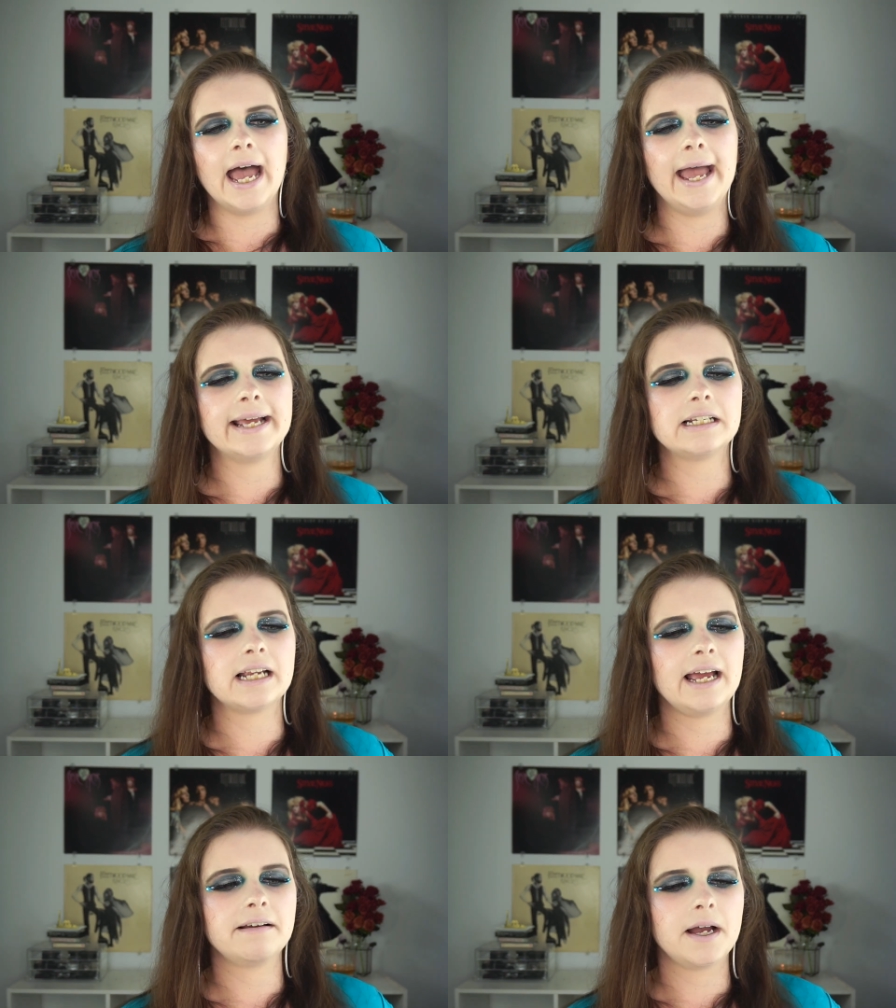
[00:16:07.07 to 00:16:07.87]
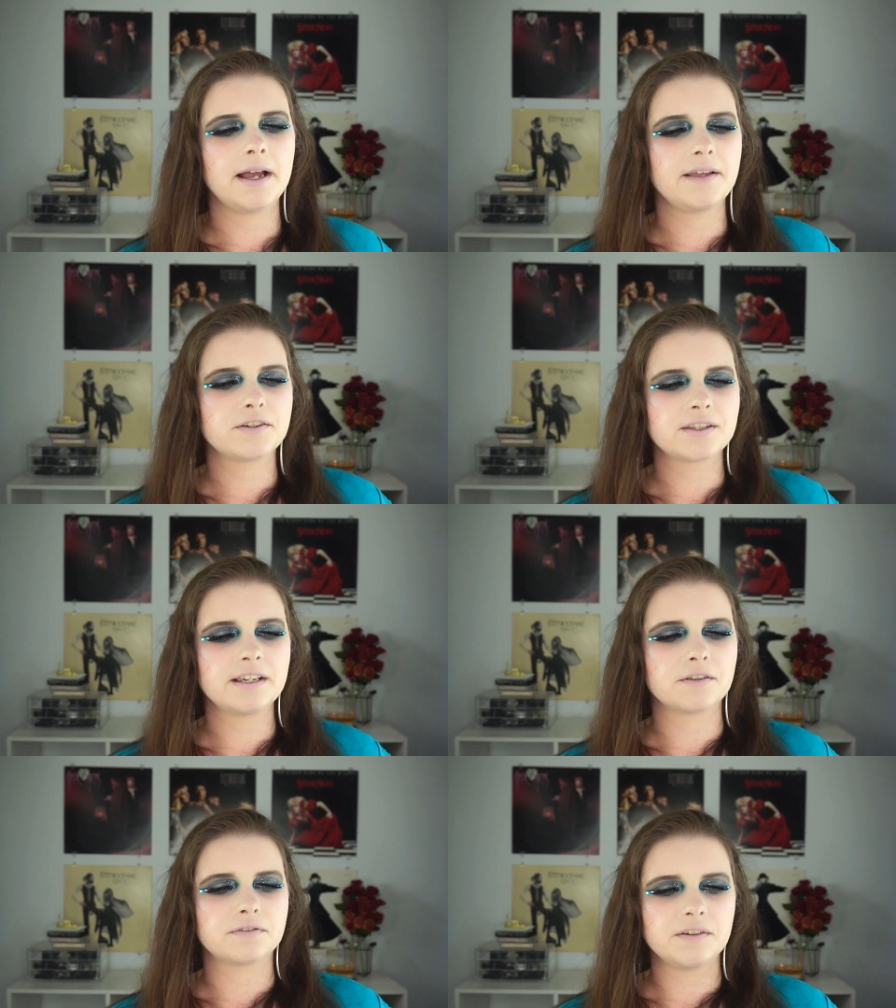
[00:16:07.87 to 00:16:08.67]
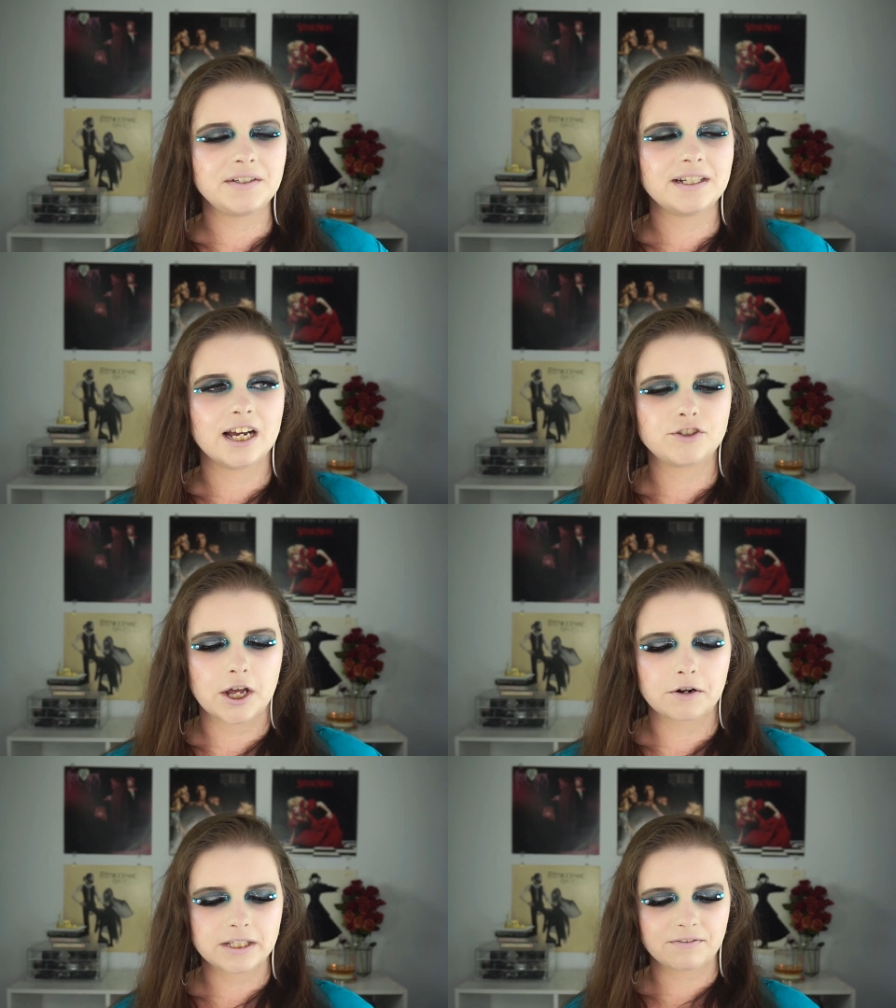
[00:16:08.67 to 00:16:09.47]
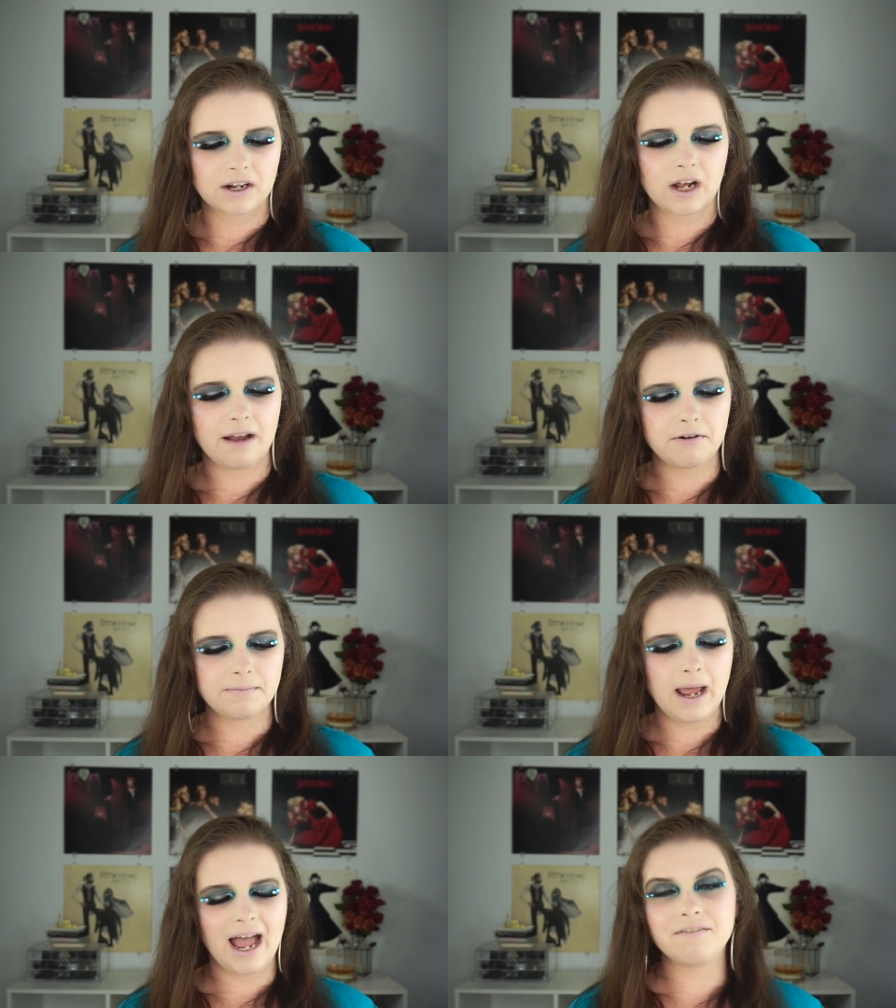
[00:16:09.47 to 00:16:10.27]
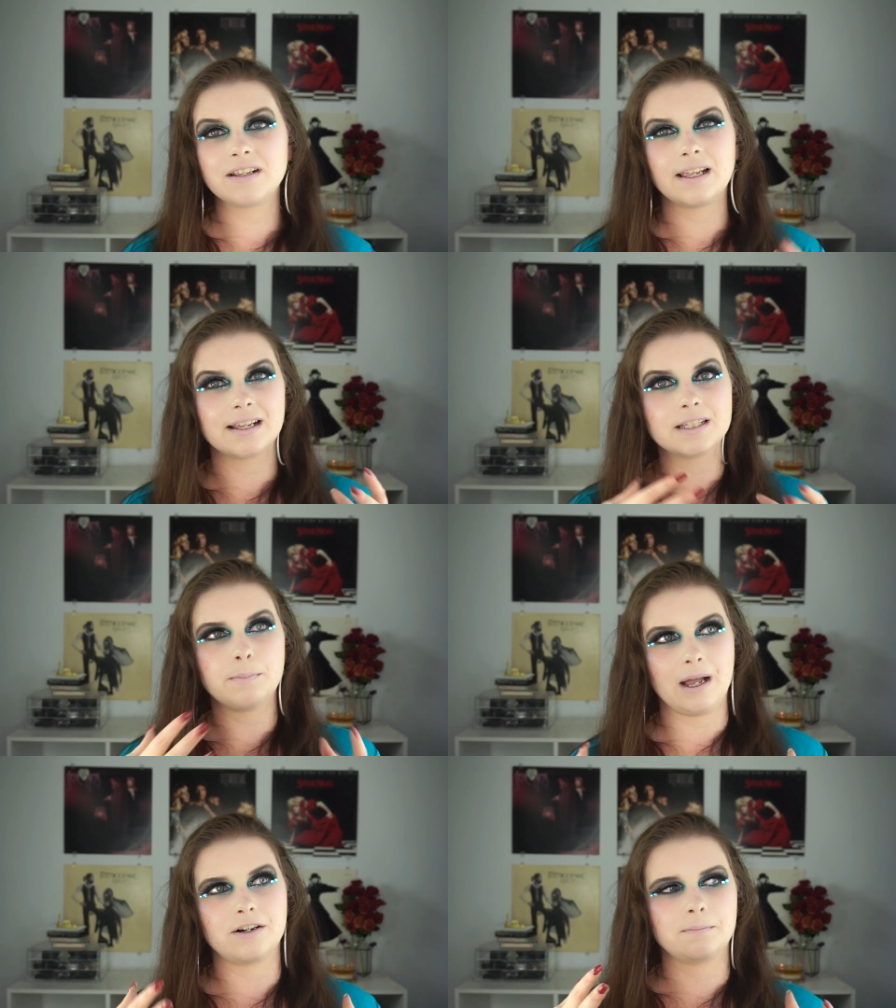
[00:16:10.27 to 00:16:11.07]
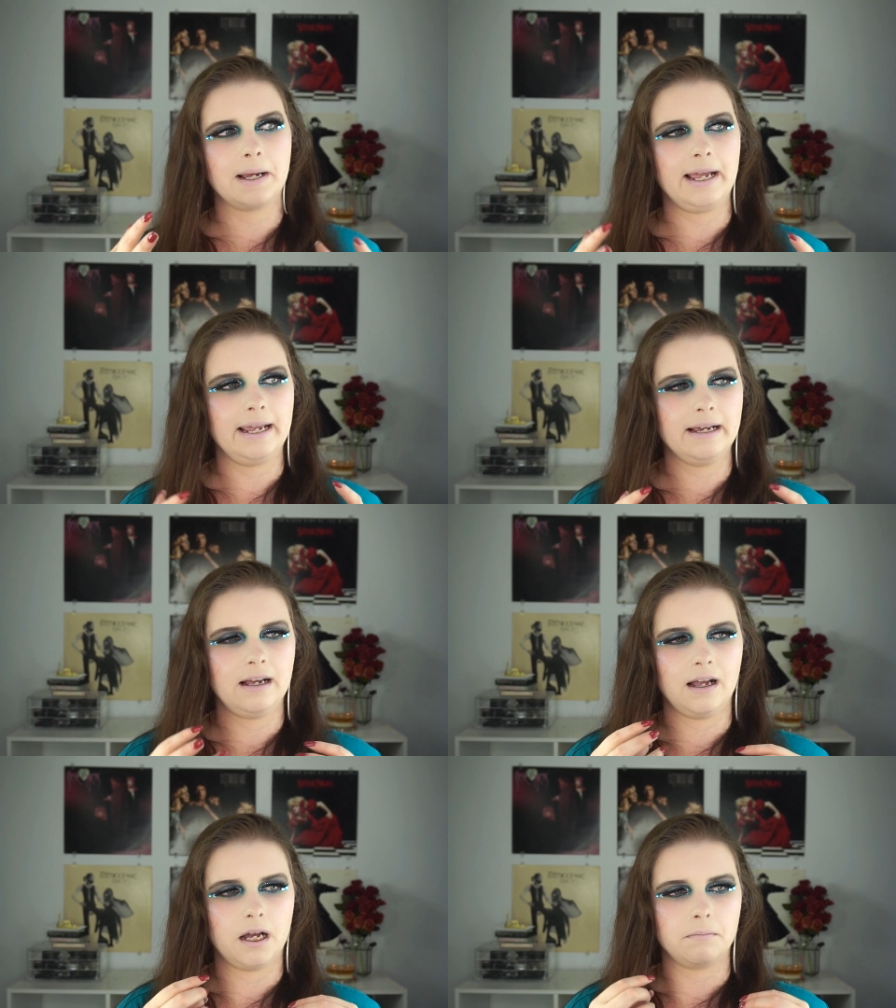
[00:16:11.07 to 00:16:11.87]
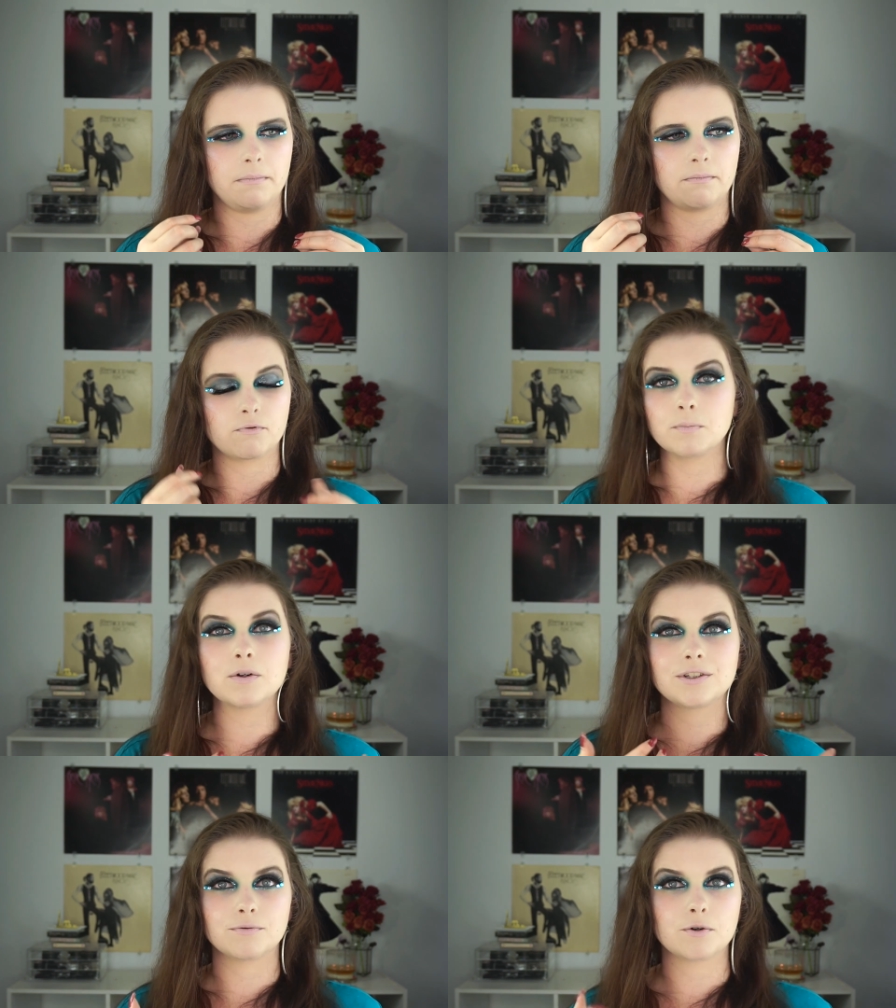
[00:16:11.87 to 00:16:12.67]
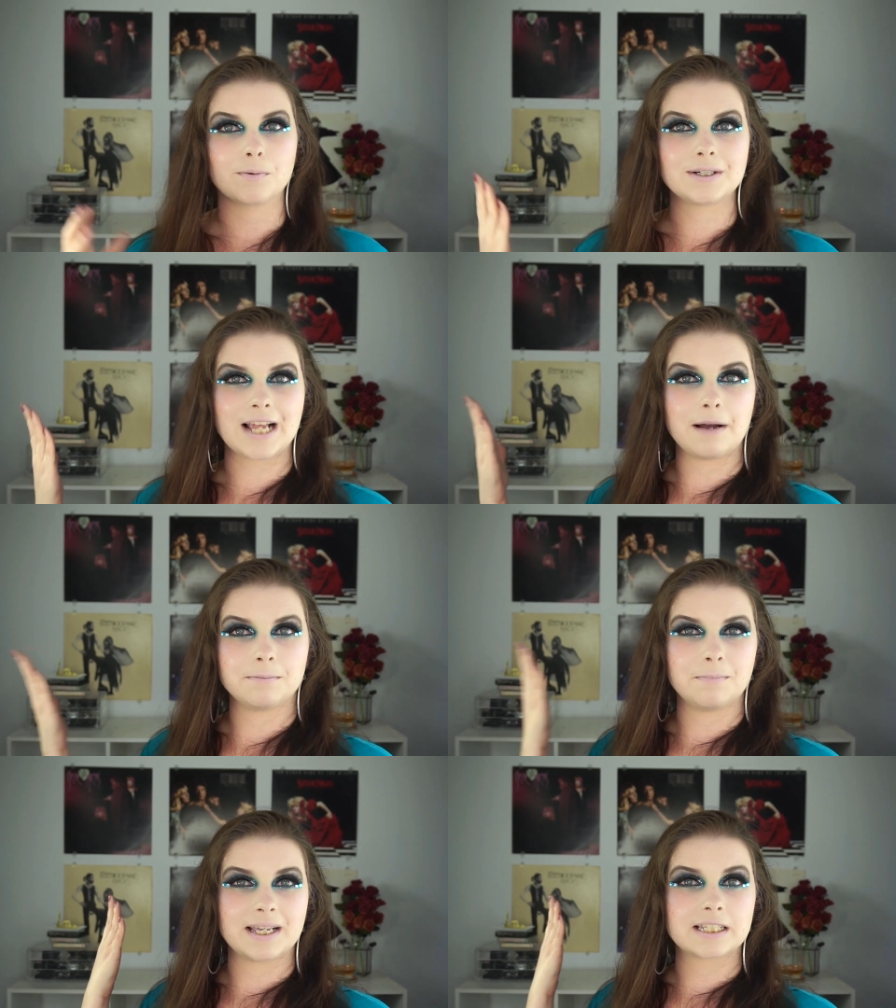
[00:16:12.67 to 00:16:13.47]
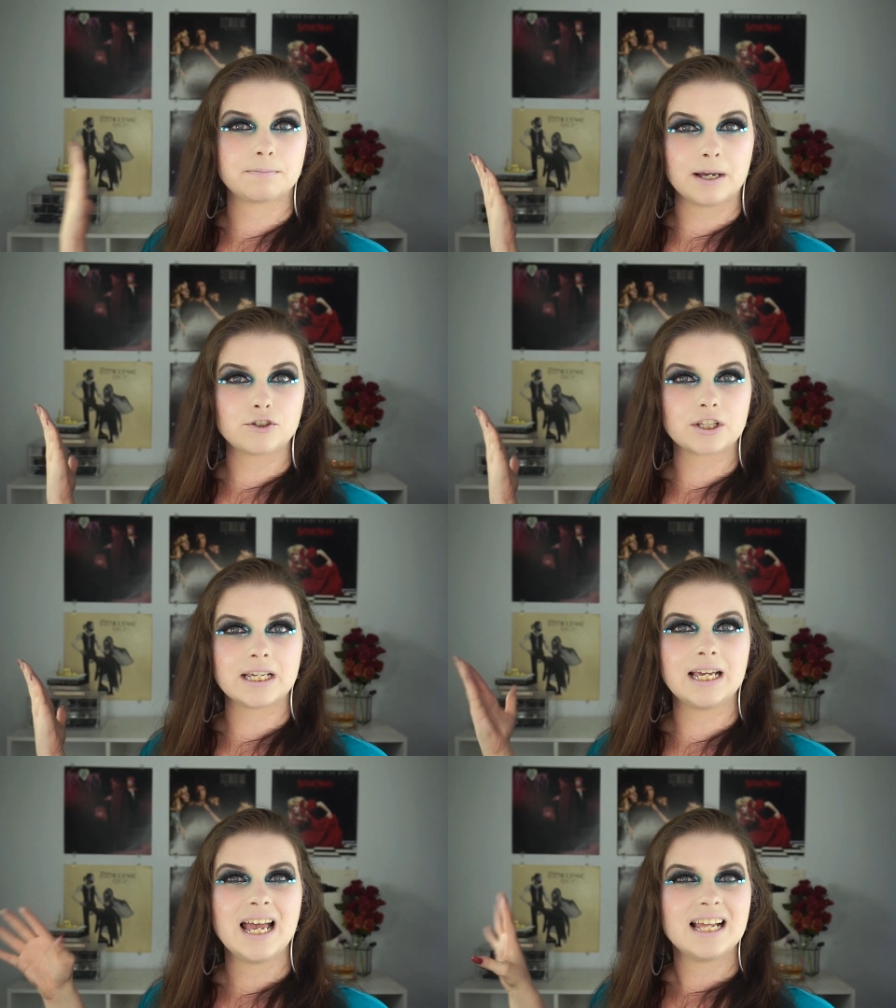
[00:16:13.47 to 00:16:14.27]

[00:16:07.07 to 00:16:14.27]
And I, I, just think of those 15 eyeshadows. I've got, I would have it like inspired by um, Rumors and the Rumors album especially.